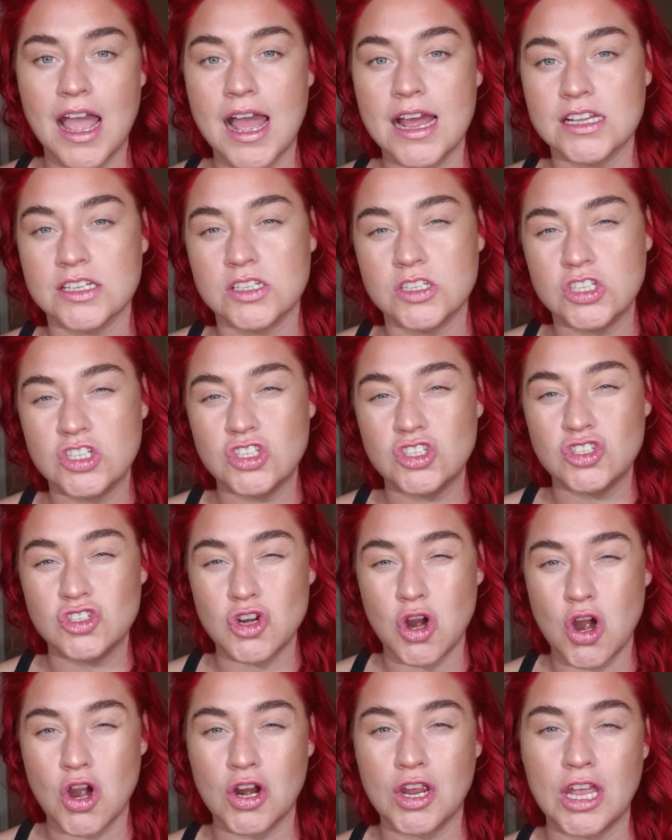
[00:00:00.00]
as
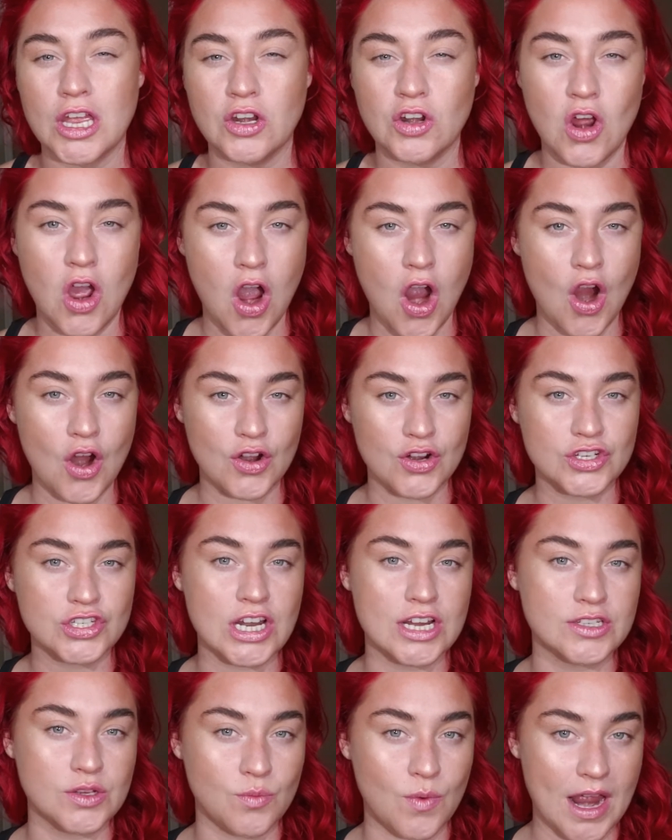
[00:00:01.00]
stark and harsh
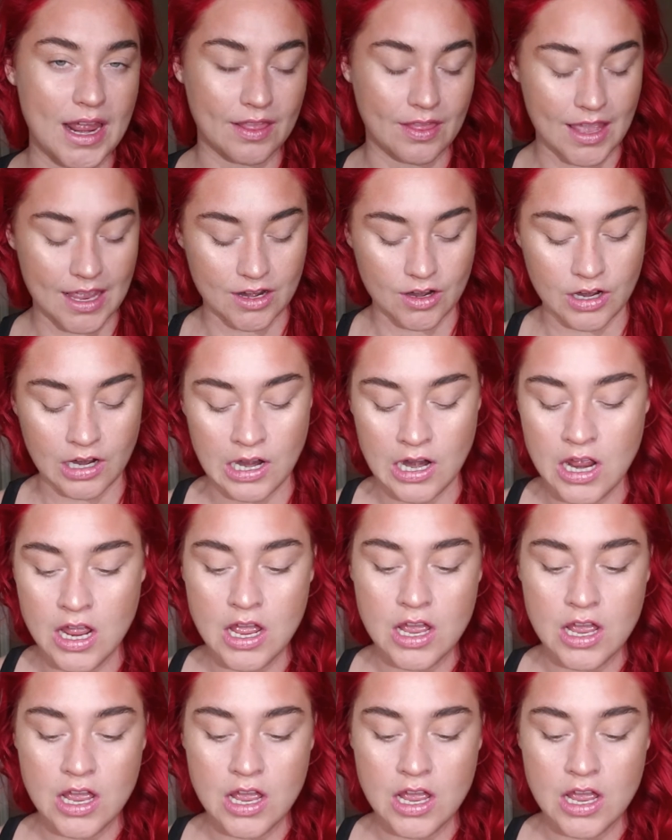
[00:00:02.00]
as a white liner.